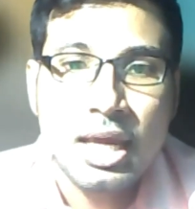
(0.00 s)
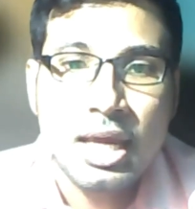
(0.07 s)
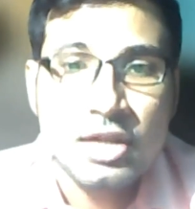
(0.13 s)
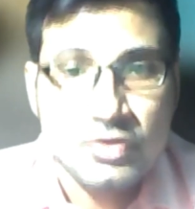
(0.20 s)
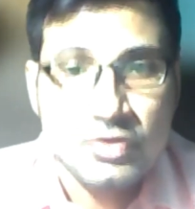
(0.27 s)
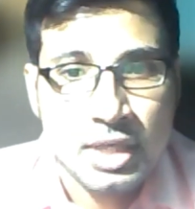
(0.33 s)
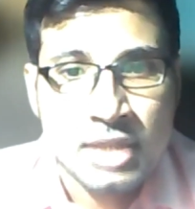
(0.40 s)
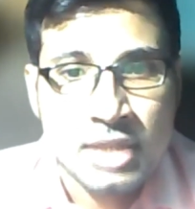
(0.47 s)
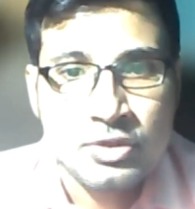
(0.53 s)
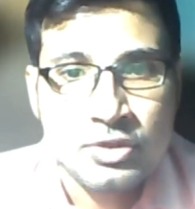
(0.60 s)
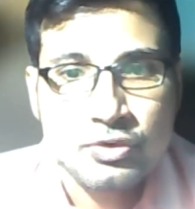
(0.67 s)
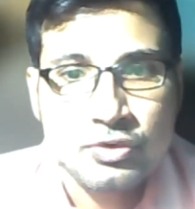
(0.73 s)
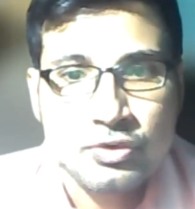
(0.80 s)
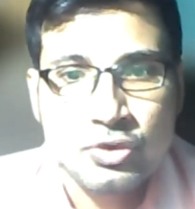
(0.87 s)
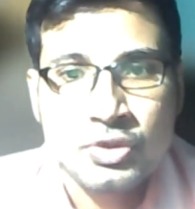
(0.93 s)
As well as,
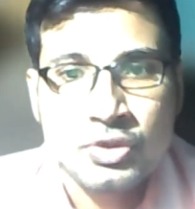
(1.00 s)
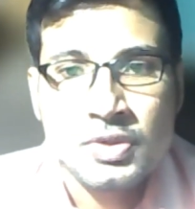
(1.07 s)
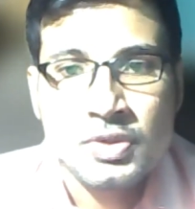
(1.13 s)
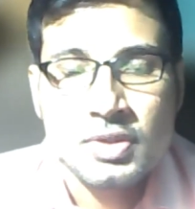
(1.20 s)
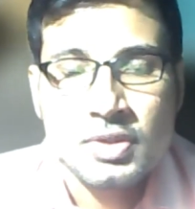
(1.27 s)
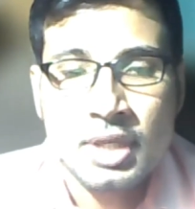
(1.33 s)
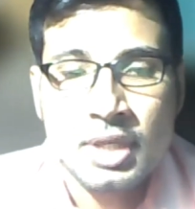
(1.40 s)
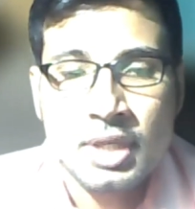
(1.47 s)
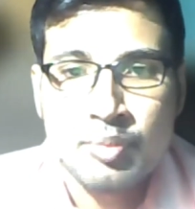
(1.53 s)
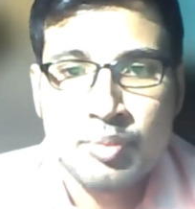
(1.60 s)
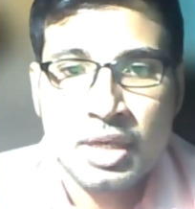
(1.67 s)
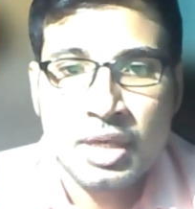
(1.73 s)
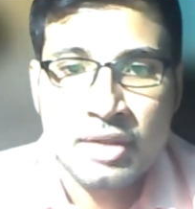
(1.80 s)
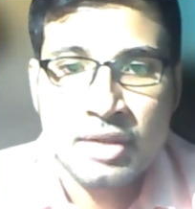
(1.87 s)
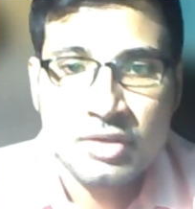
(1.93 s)
of course,
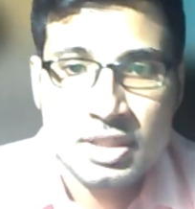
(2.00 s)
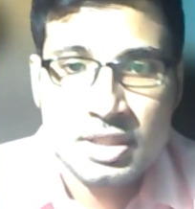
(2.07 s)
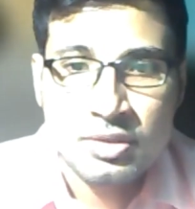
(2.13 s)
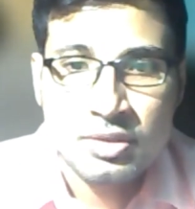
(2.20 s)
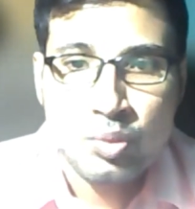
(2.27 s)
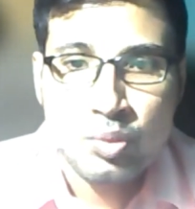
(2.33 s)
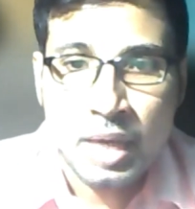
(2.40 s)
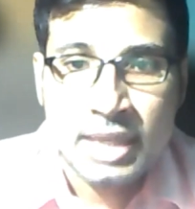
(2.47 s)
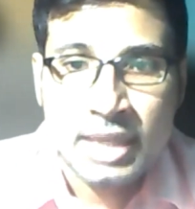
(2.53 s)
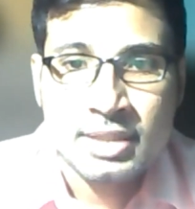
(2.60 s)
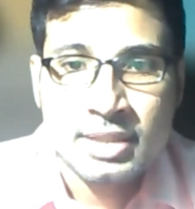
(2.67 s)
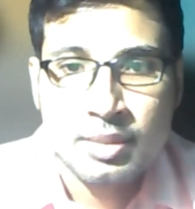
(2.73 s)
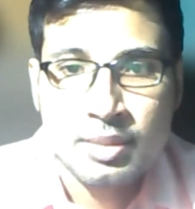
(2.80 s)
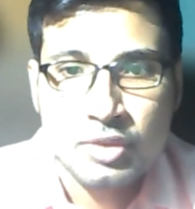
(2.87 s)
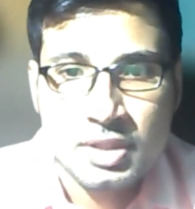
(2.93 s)
another reason why
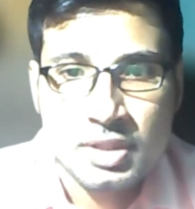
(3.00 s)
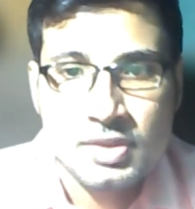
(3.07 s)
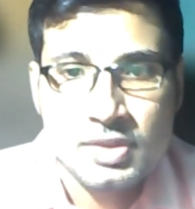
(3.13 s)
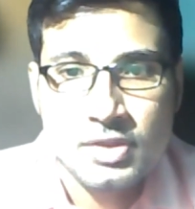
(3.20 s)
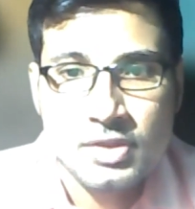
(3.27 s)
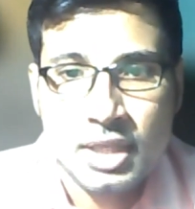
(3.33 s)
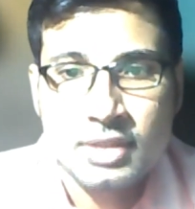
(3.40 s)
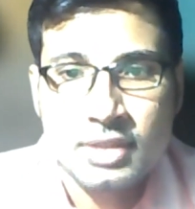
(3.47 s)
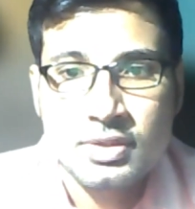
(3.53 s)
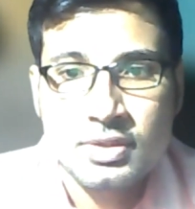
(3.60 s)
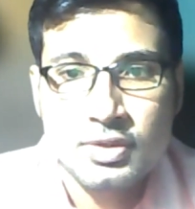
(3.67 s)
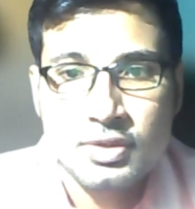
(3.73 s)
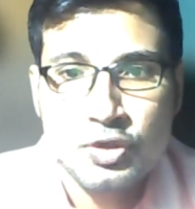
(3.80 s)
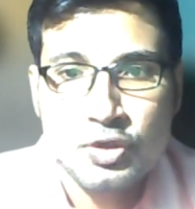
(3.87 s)
some of these Chinese,